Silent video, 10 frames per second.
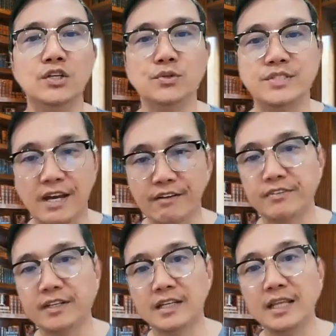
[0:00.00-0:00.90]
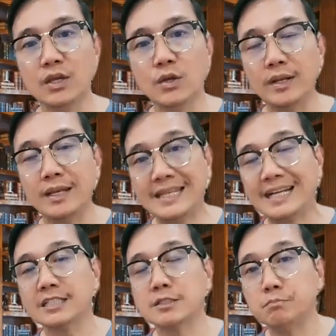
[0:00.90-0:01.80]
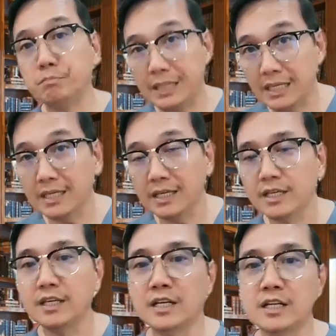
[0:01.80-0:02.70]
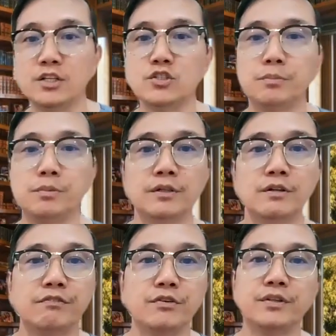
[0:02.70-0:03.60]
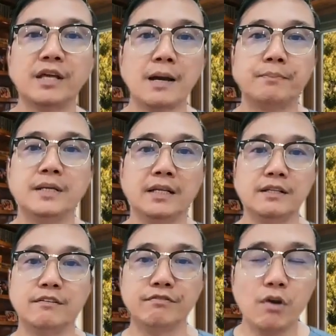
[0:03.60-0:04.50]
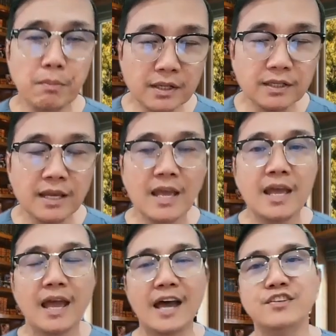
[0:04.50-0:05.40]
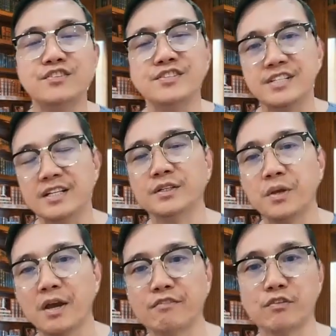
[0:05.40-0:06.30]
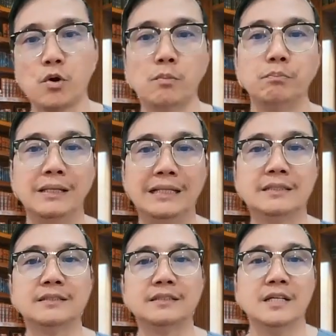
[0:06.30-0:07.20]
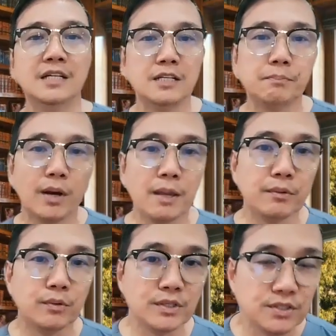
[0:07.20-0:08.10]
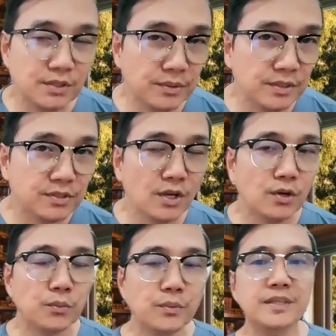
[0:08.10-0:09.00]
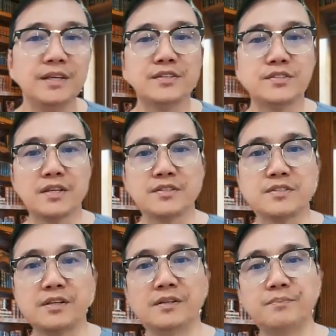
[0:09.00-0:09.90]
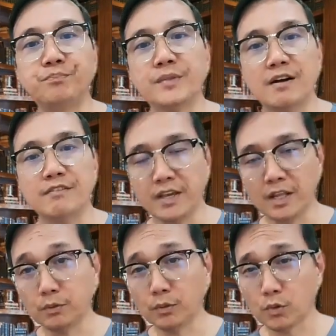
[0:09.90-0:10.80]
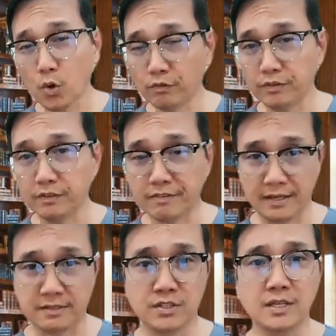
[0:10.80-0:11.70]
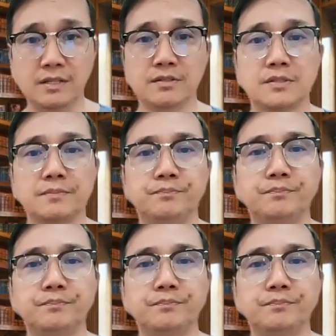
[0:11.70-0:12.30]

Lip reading: you definitely will not be eligible for the updated formula until you have completed the primary series with the existing available COVID vaccines.